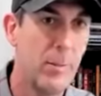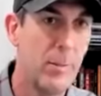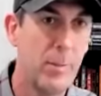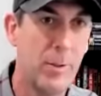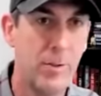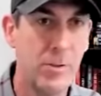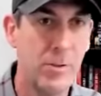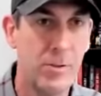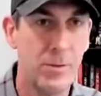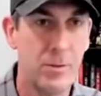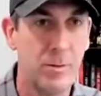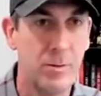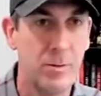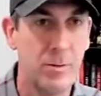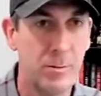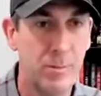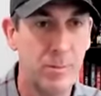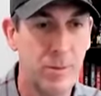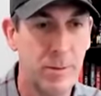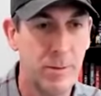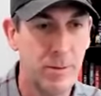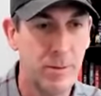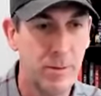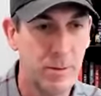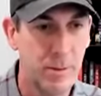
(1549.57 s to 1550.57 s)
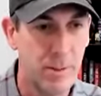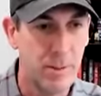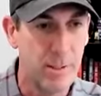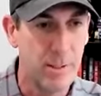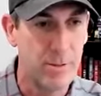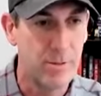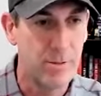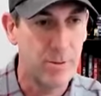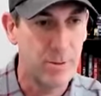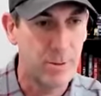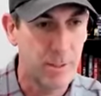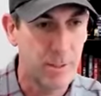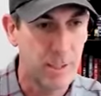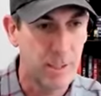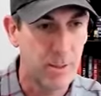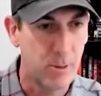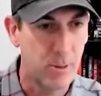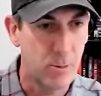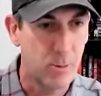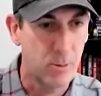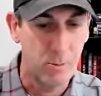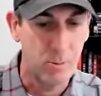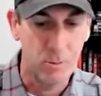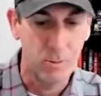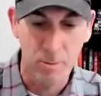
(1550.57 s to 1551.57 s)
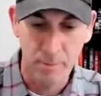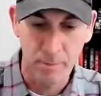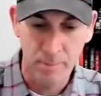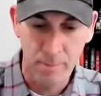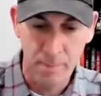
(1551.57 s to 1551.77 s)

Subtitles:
personal, but so that's kind of cool.